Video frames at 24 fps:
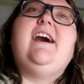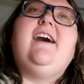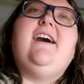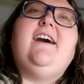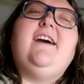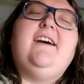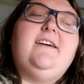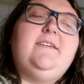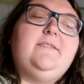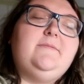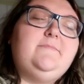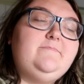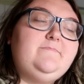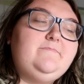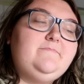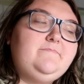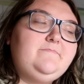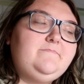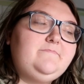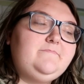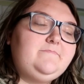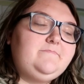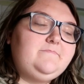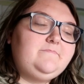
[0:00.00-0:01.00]

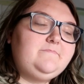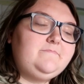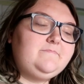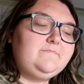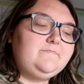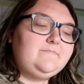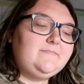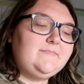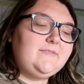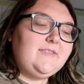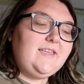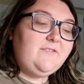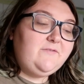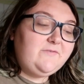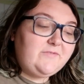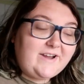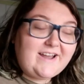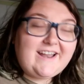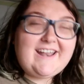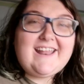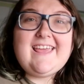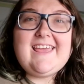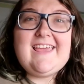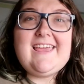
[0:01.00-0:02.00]
And
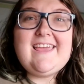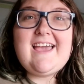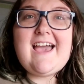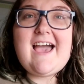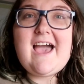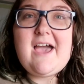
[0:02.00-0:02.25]
Friday,